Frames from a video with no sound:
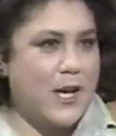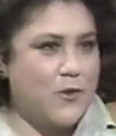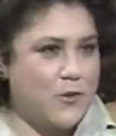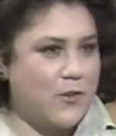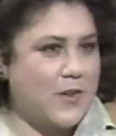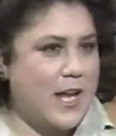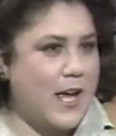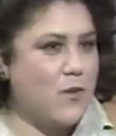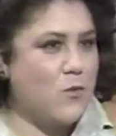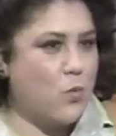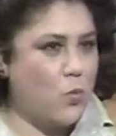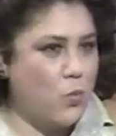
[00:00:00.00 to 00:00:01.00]

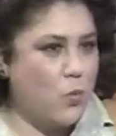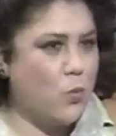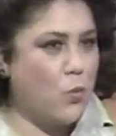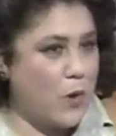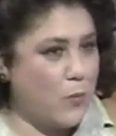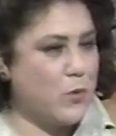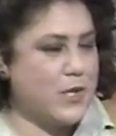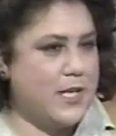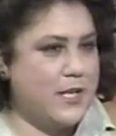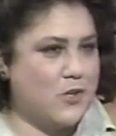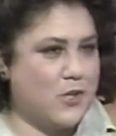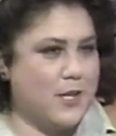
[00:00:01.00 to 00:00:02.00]
understand what we're
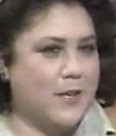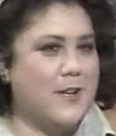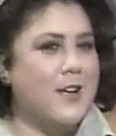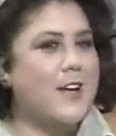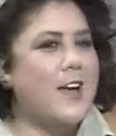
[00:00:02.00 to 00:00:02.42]
teaching,